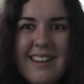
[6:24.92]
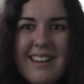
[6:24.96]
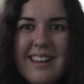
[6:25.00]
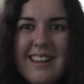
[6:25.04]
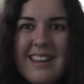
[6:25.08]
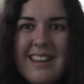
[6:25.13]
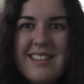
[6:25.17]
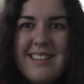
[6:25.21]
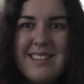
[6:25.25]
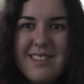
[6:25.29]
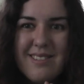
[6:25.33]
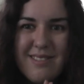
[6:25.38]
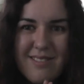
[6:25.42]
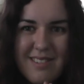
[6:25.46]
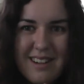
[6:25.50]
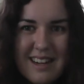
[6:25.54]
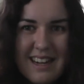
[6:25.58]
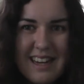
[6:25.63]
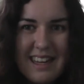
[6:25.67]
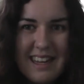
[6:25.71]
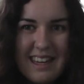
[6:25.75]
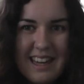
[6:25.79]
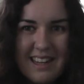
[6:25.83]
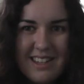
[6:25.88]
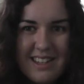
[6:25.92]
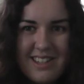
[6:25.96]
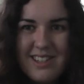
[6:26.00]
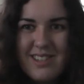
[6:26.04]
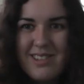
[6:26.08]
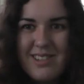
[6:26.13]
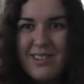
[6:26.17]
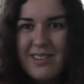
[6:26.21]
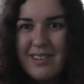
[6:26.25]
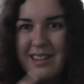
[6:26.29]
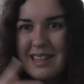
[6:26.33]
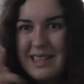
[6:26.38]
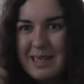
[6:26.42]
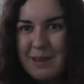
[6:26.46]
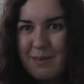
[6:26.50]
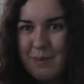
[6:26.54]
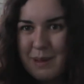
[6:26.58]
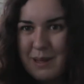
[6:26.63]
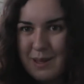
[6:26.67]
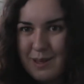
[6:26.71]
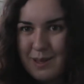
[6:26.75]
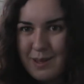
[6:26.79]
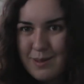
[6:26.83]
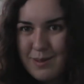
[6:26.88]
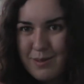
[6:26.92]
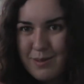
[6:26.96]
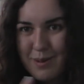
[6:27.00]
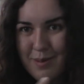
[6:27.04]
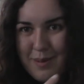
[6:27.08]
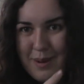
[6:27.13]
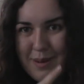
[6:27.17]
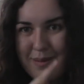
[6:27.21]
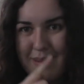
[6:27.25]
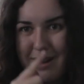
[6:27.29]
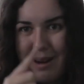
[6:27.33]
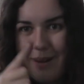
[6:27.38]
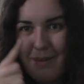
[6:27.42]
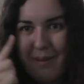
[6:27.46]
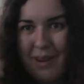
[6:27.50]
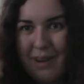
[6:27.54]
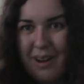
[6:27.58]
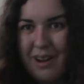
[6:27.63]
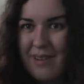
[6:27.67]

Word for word: It's a really catchy song. It's been swimming around.